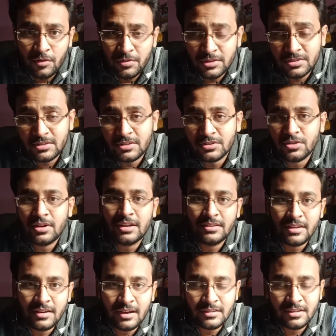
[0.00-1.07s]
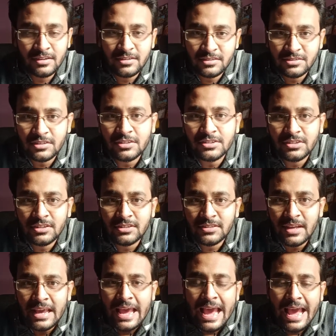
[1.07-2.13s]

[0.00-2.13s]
professors or other researchers,